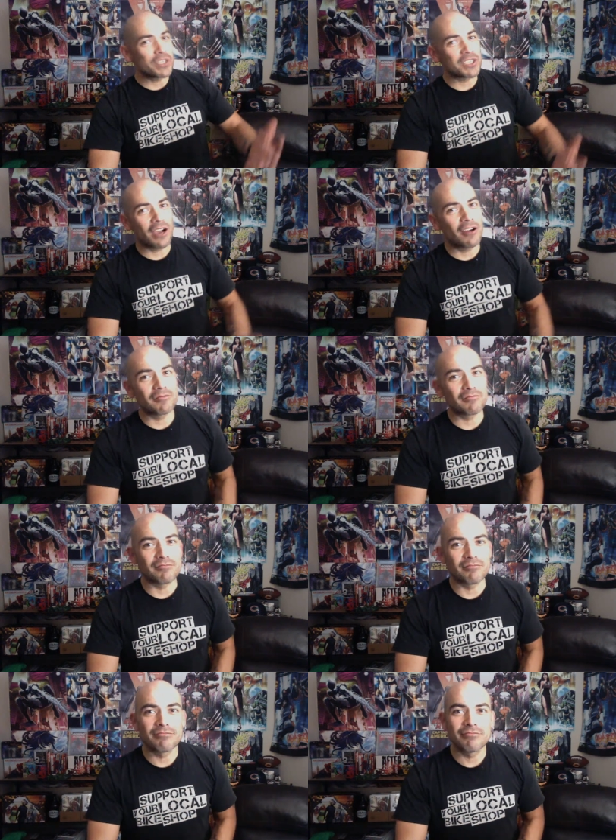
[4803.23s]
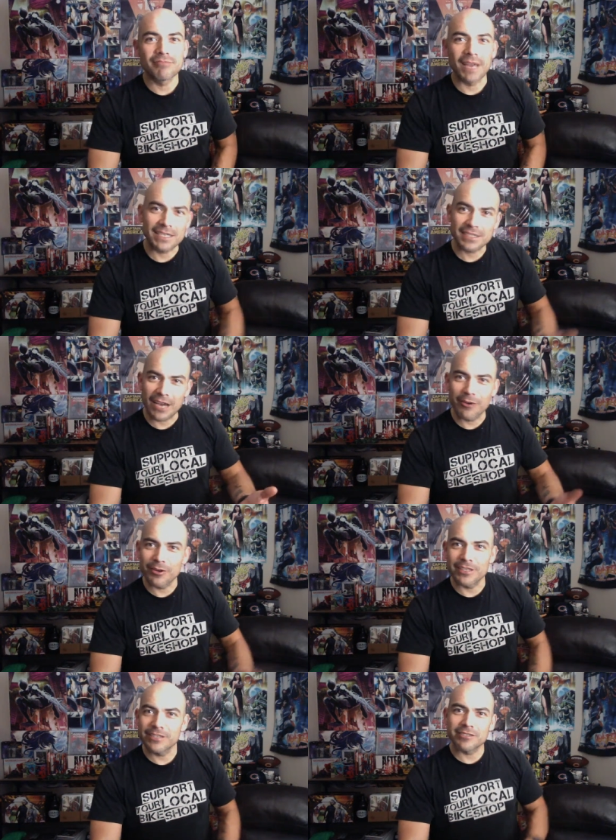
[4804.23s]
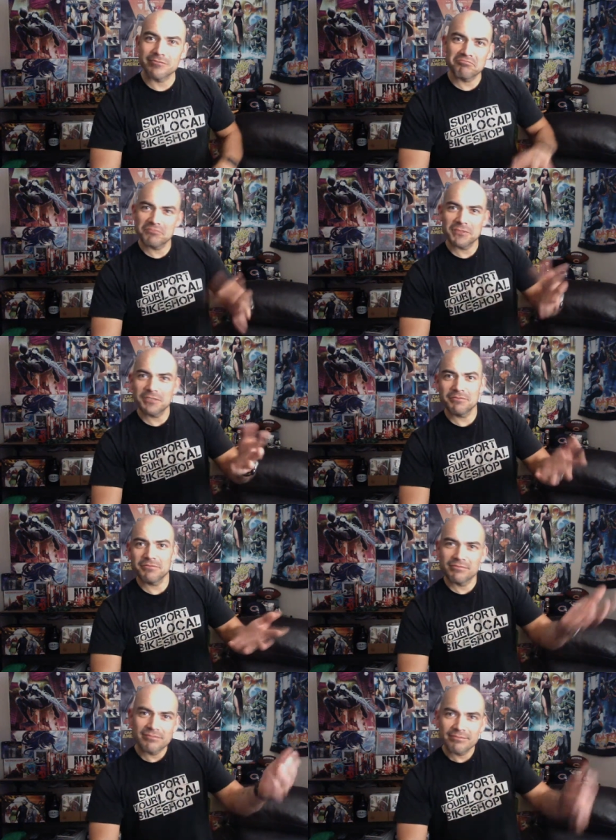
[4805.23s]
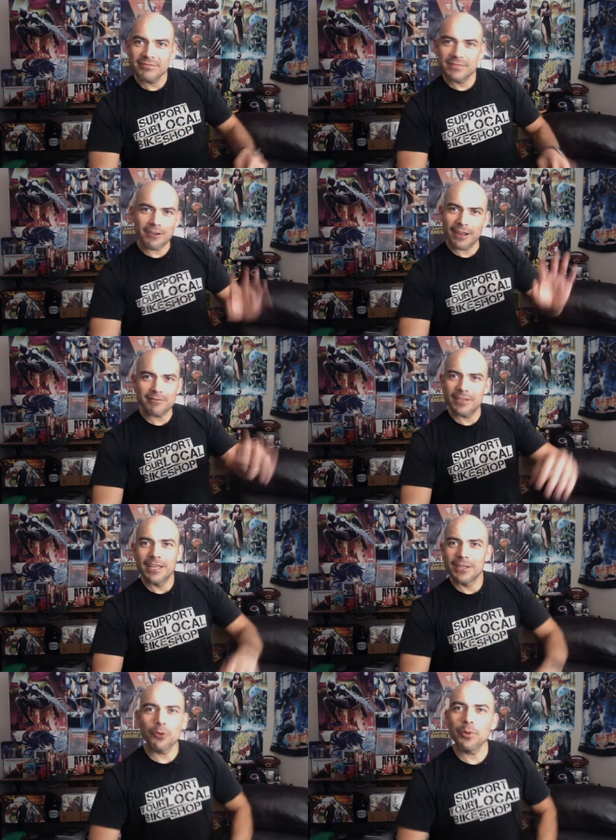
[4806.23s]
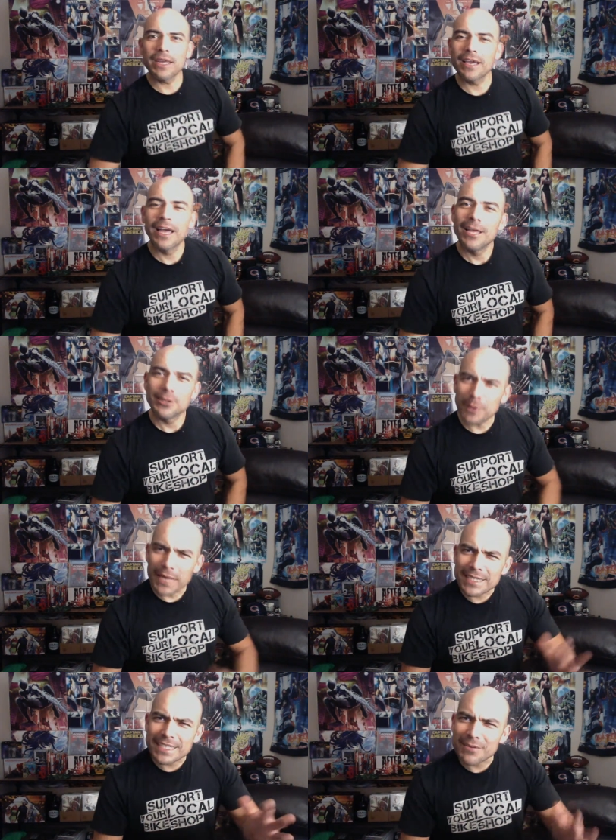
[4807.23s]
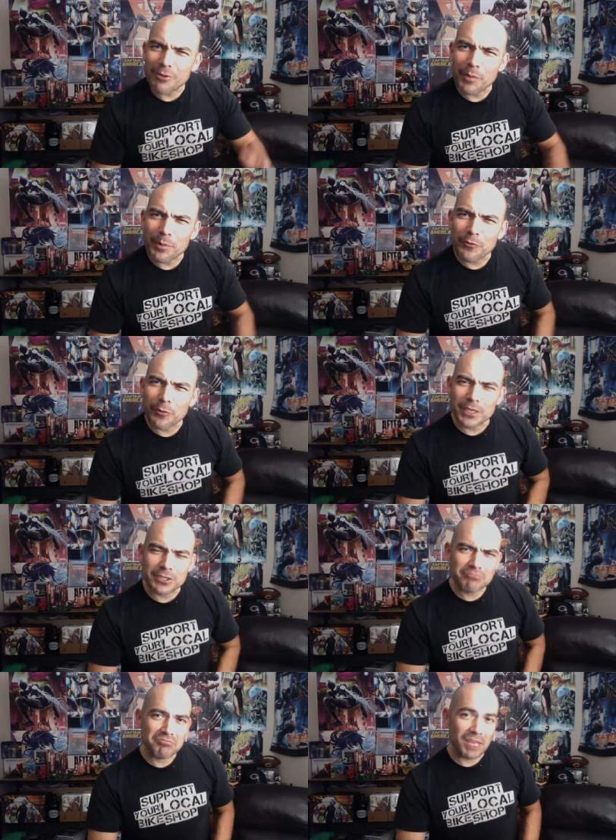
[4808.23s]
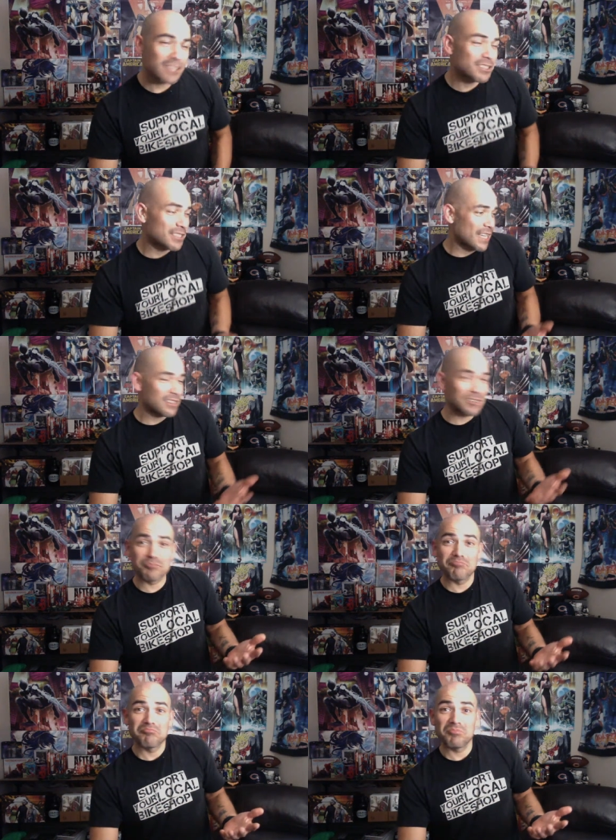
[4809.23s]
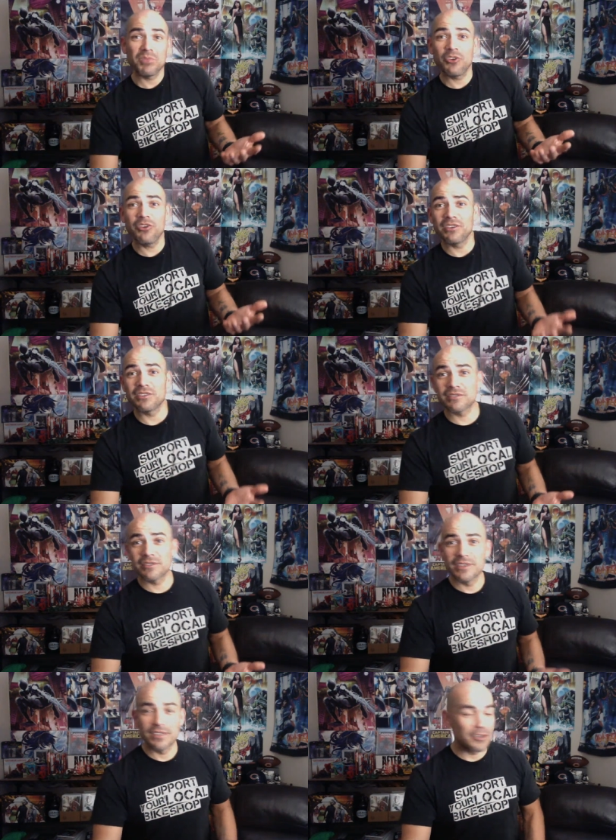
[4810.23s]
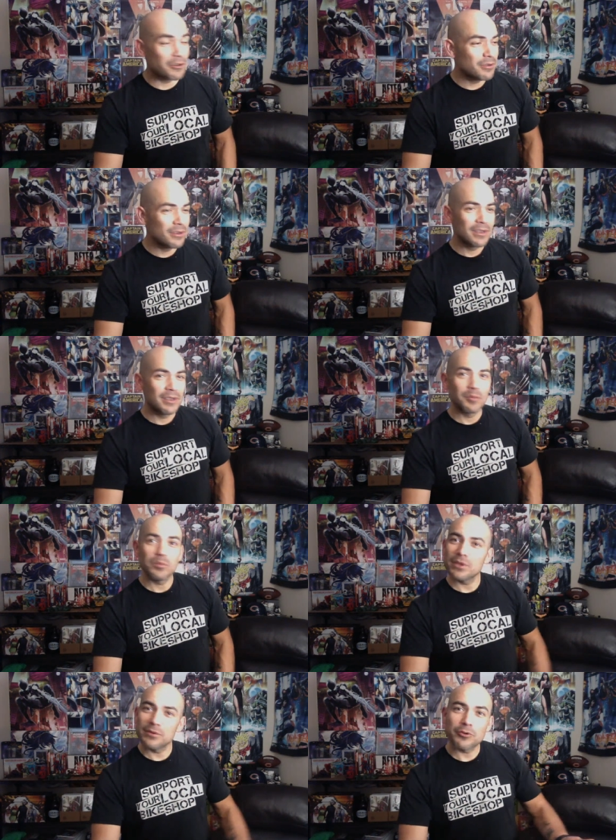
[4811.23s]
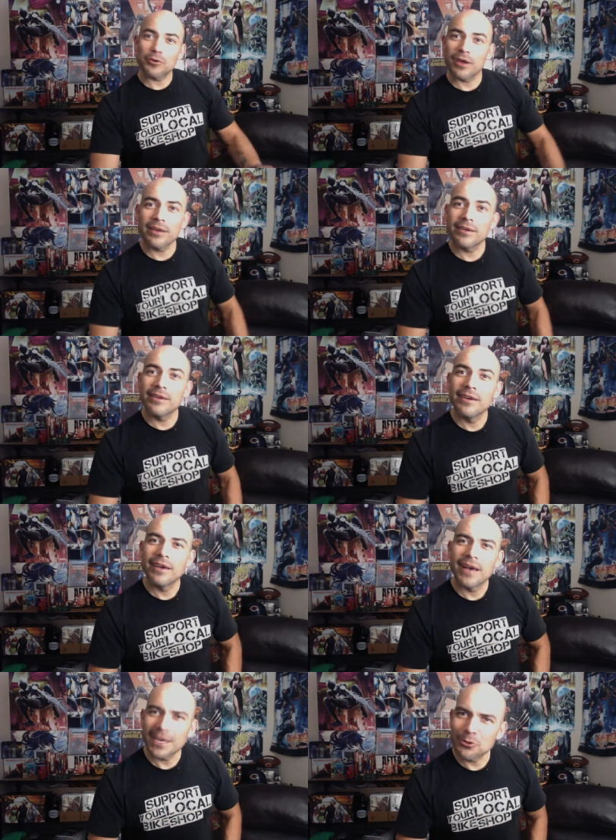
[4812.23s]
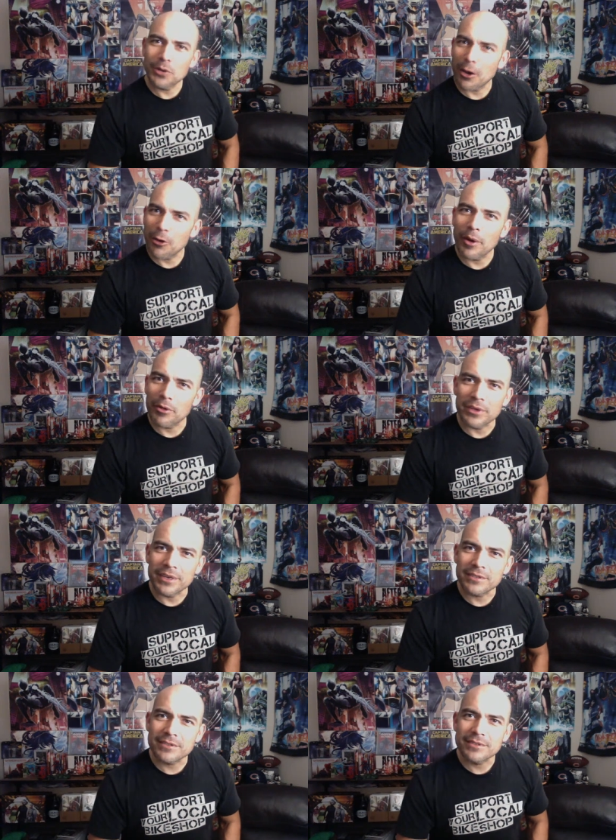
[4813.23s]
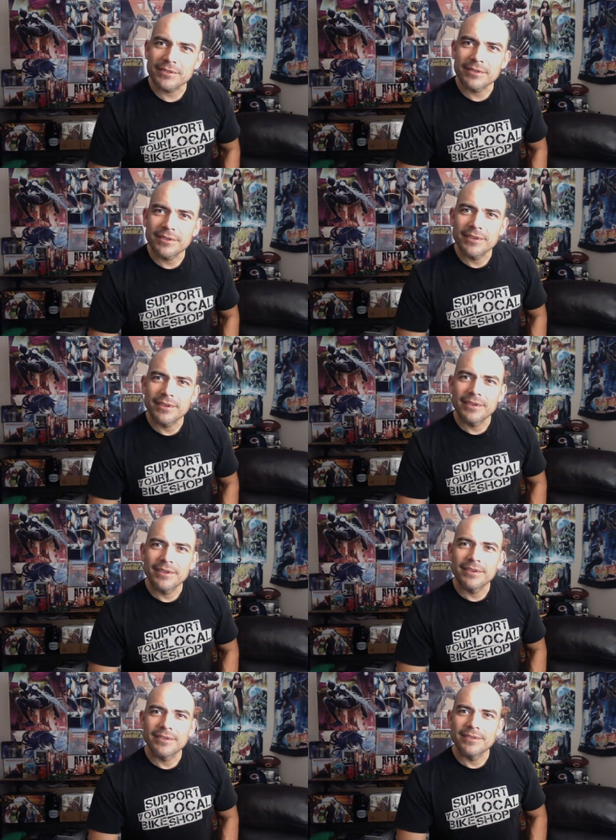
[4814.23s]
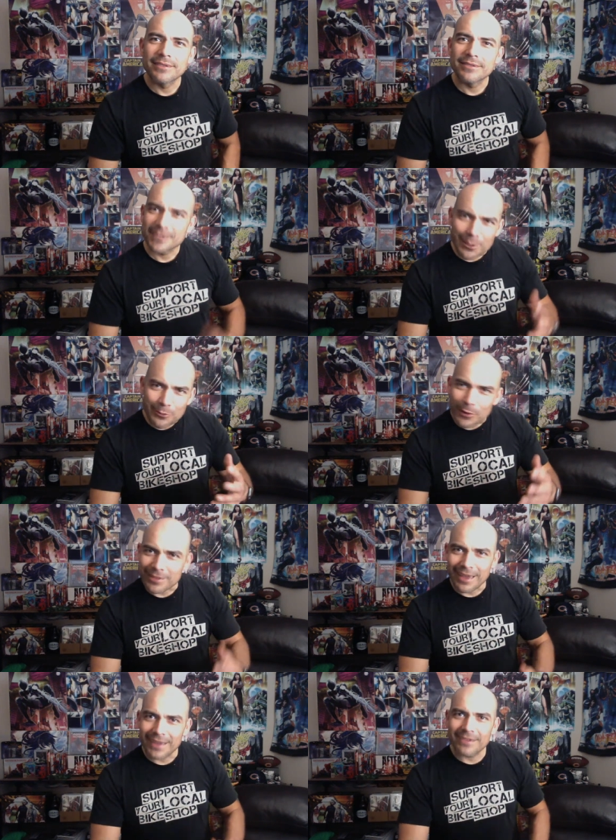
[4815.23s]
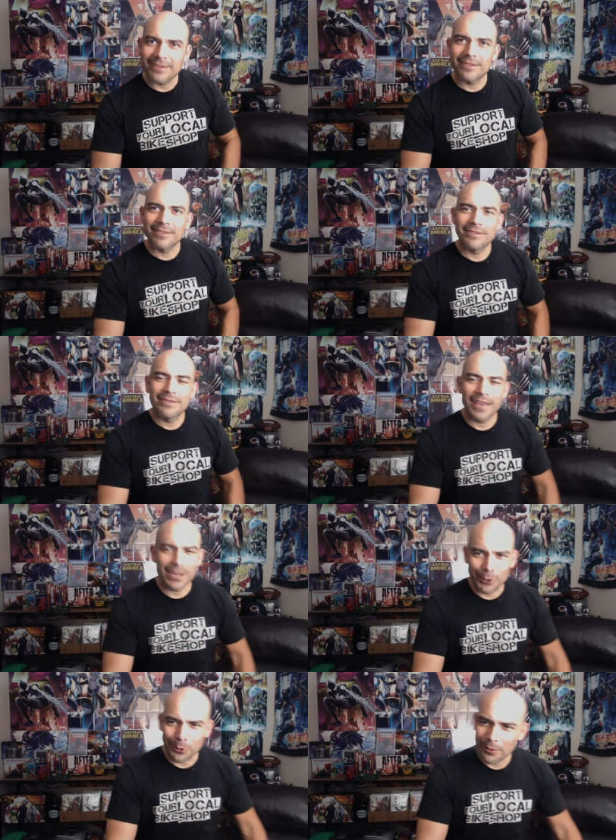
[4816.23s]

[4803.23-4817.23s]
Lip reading: out and ask how it is, and, you know, nobody has to give up information. I just ask because I'm curious, you know. Believe it or not, I do care about things. Stuff like that. I do.